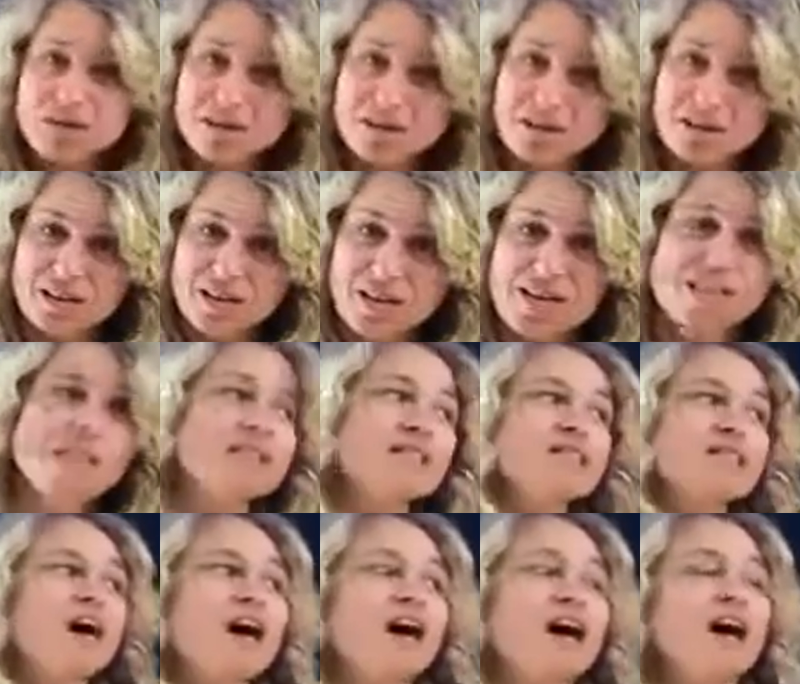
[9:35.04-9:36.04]
the
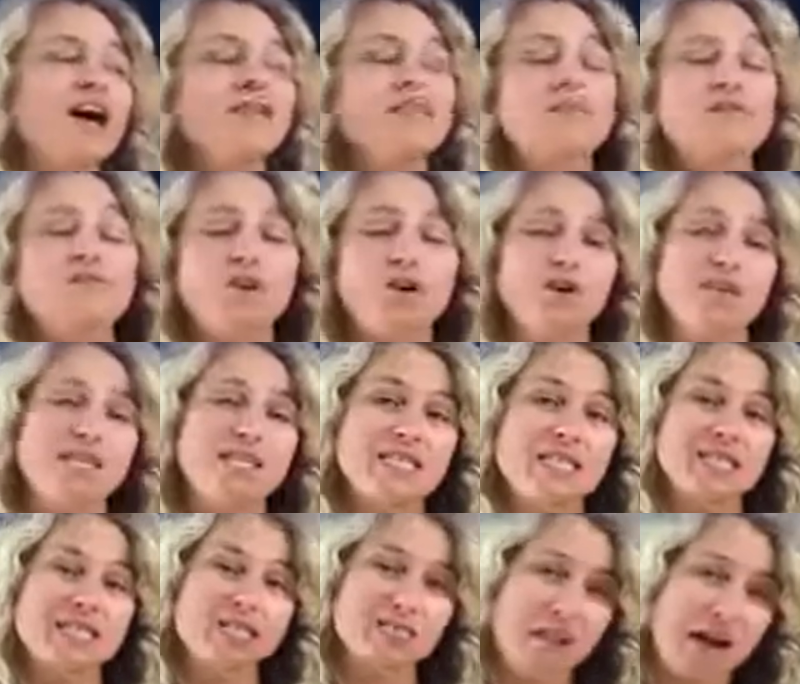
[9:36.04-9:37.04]
list of
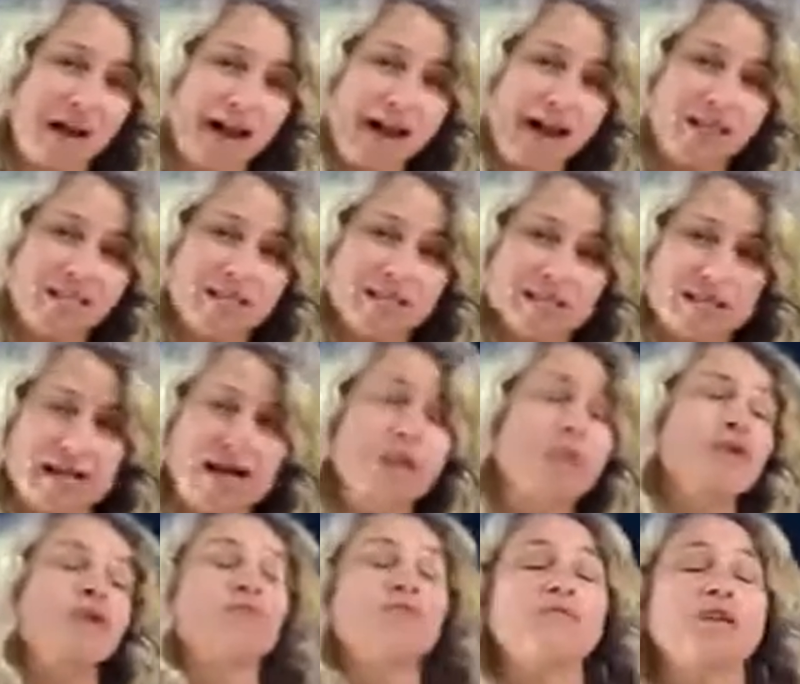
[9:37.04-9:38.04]
36 facts that
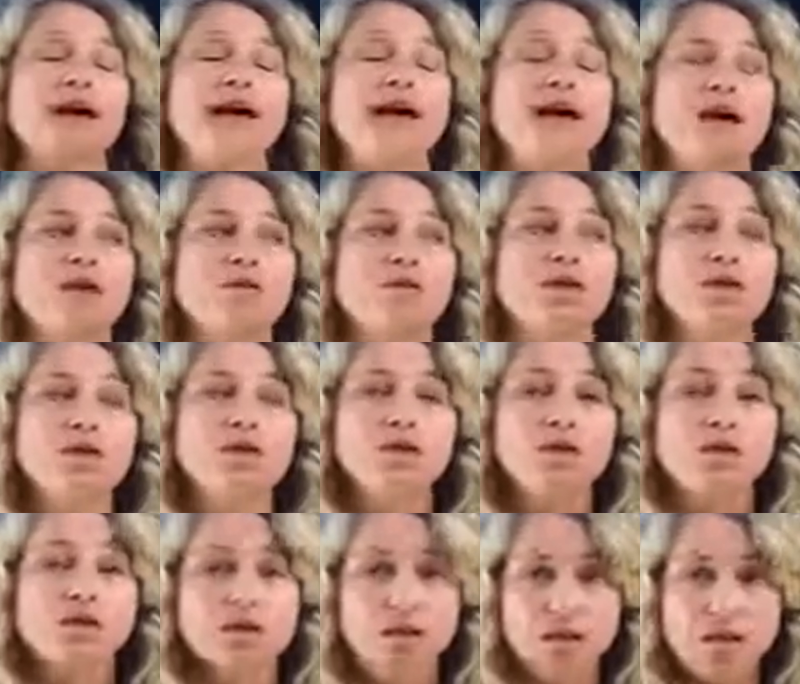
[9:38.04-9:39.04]
we found
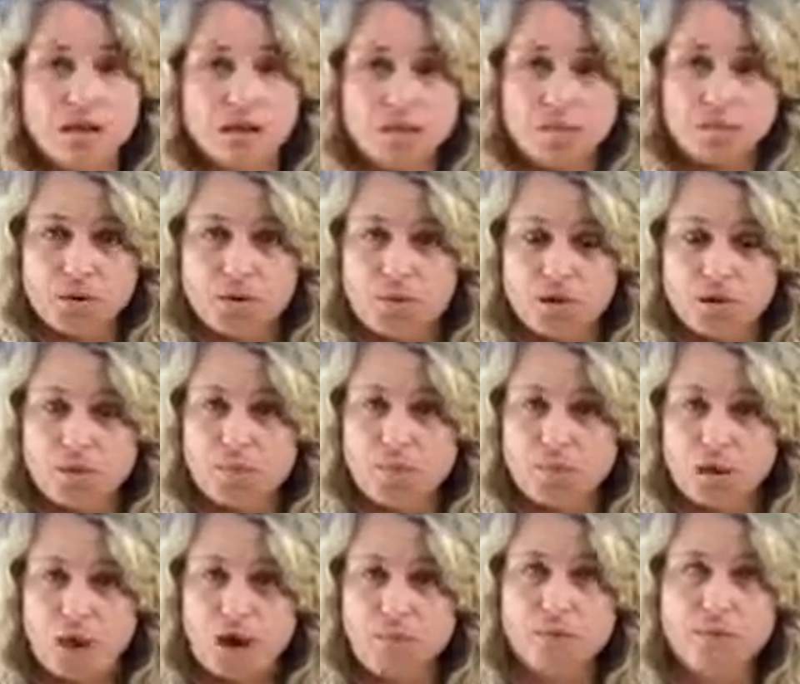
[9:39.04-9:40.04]
using the commutative
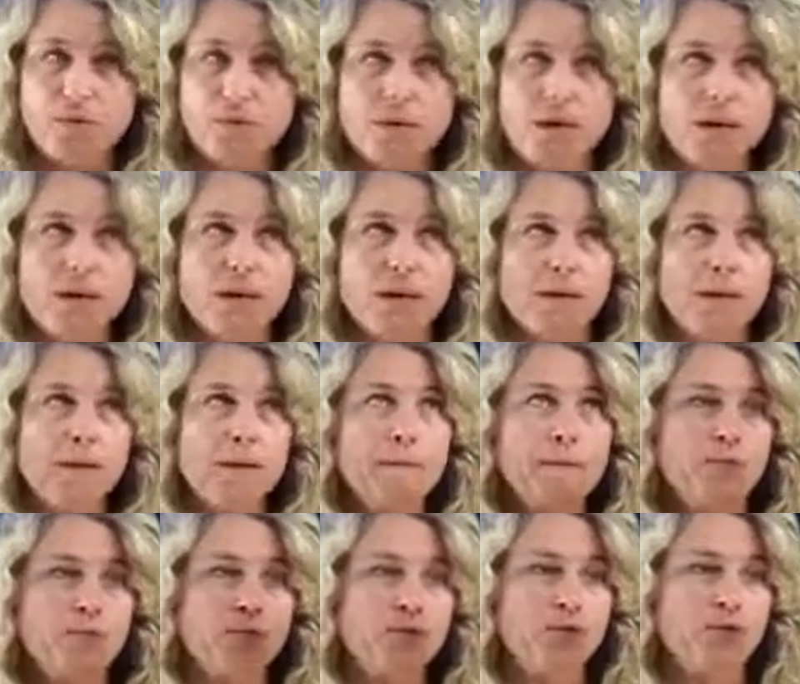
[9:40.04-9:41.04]
property.
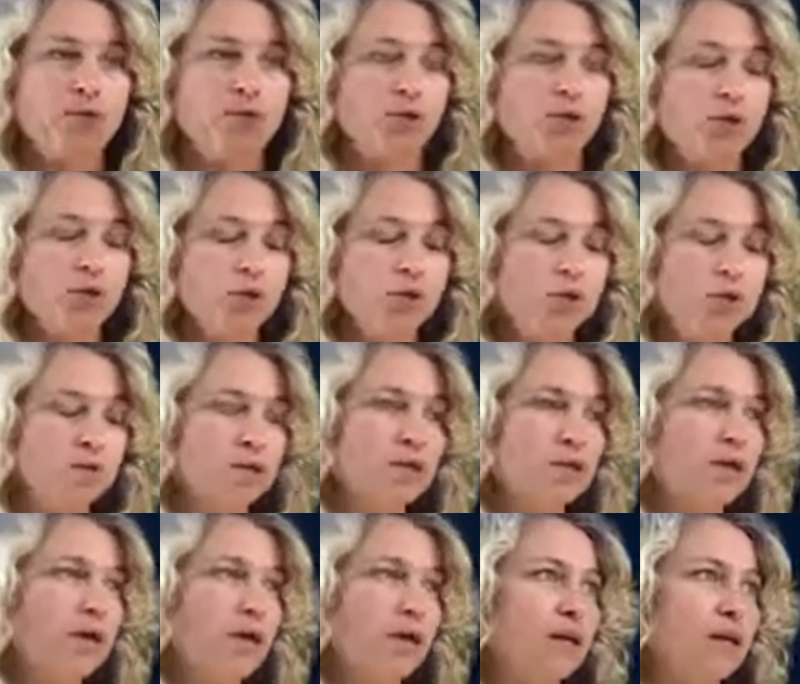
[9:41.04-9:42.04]
Here are your
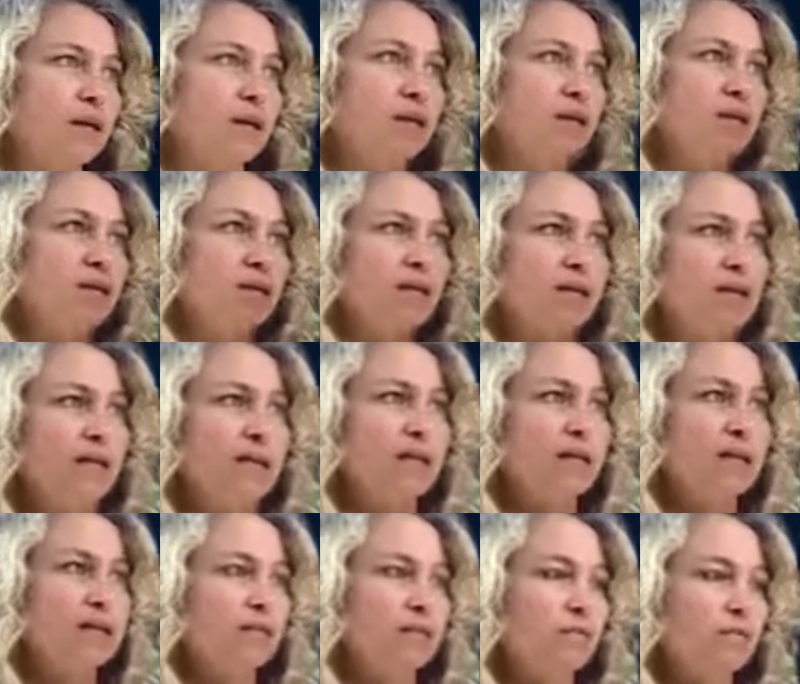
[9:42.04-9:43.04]
2's,
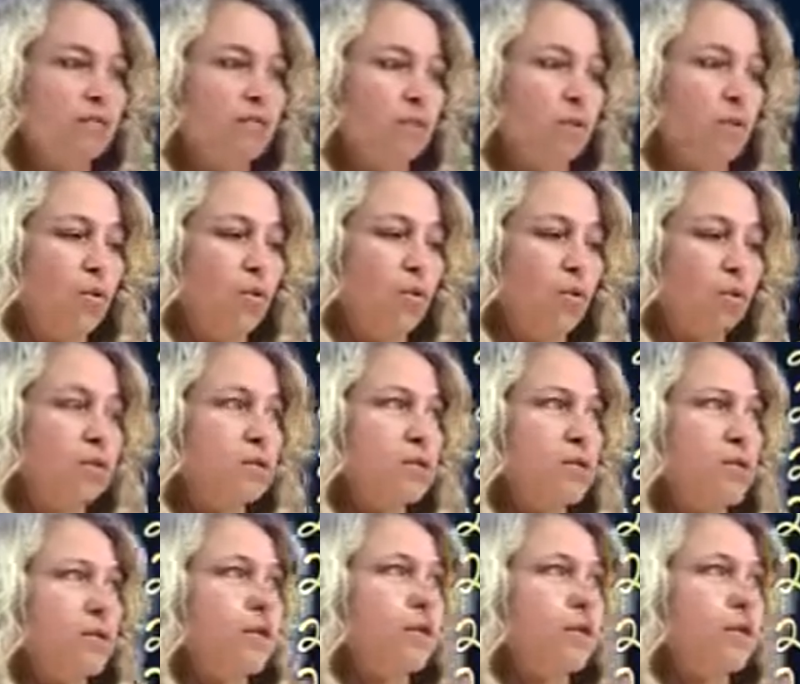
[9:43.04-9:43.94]
3's, 4's,